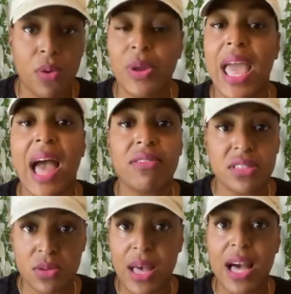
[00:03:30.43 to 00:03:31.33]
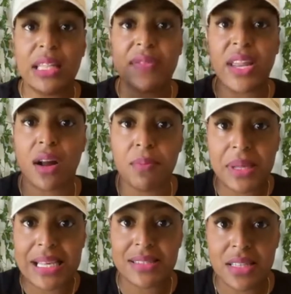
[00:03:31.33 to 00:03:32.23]
We have to elevate our
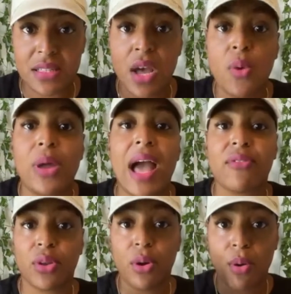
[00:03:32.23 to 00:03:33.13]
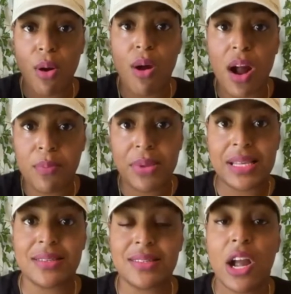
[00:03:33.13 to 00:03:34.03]
business. We have to grow our
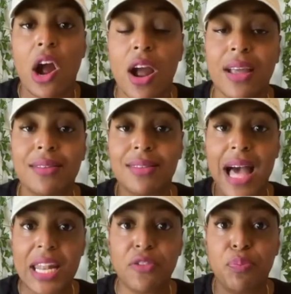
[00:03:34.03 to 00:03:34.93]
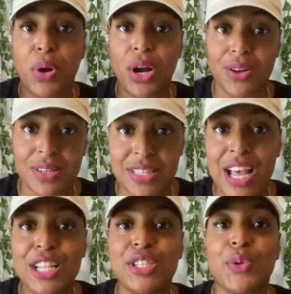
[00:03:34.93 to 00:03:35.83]
business. There are a lot of perks
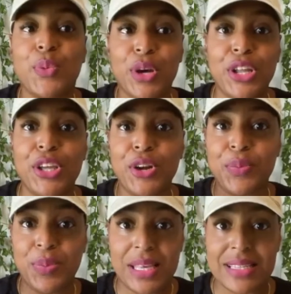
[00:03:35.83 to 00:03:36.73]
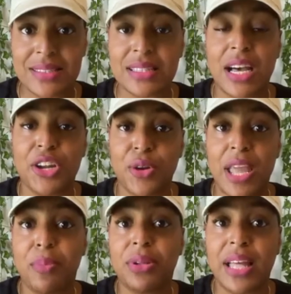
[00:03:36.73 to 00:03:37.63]
to running your business under
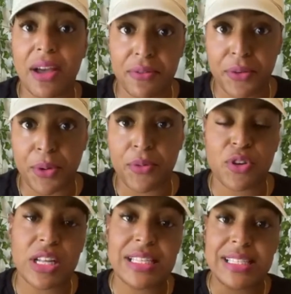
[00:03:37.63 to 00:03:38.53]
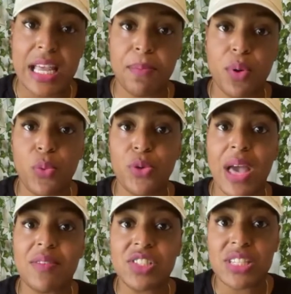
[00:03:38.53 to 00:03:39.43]
a platform. For example, when you
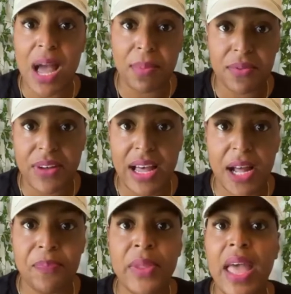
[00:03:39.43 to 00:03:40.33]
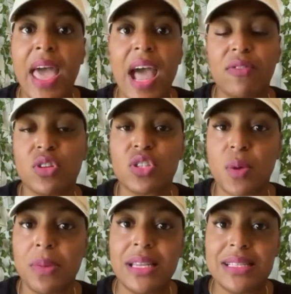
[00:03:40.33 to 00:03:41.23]
have Shopify, after so
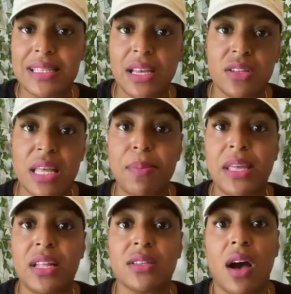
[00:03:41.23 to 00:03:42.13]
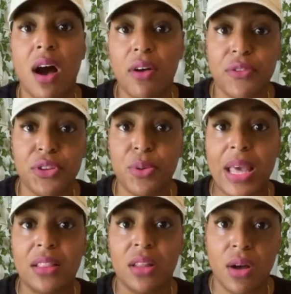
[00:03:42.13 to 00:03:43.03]
many sales, they begin to offer you
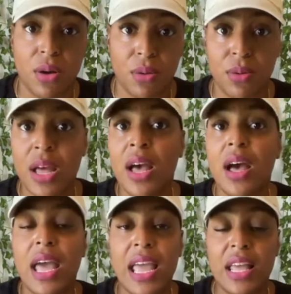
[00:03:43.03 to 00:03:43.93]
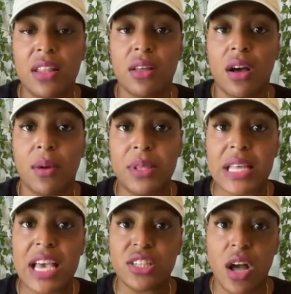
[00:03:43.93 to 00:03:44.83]
a loan. And it's
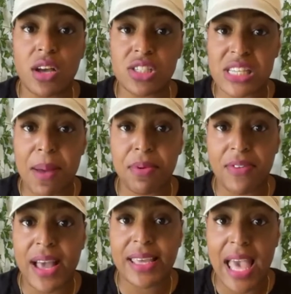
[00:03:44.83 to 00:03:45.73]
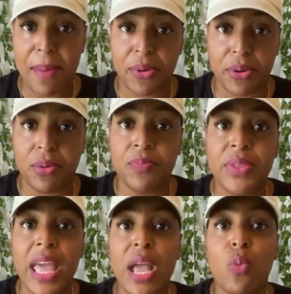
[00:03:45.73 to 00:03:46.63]
actually called Shopify Capital.
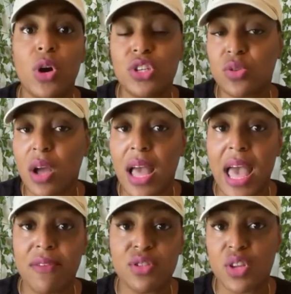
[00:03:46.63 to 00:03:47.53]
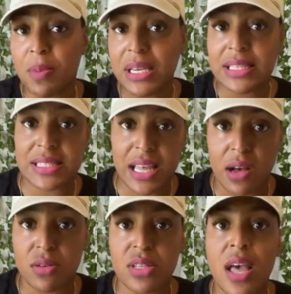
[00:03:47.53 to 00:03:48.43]
And once you have so many
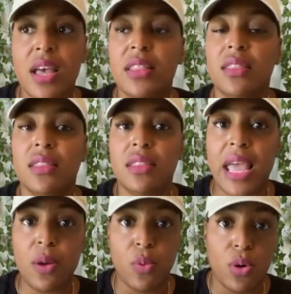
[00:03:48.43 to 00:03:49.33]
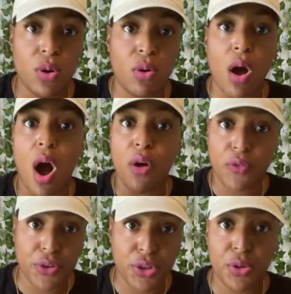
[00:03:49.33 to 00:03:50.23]
sales, they will
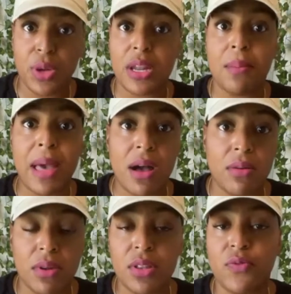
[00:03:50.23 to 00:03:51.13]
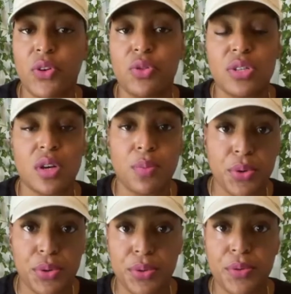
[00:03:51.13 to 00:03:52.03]
offer you an amount for you to
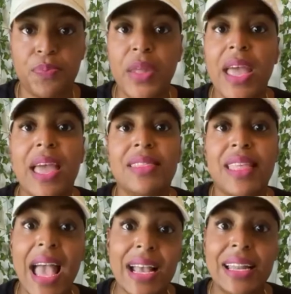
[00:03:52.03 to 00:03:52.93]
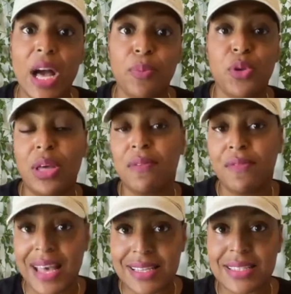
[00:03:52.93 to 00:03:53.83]
approve, and that can help you
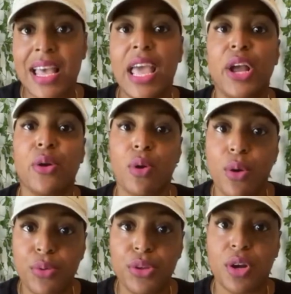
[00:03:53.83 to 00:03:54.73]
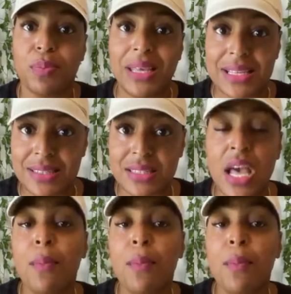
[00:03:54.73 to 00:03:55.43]
invest and grow your business.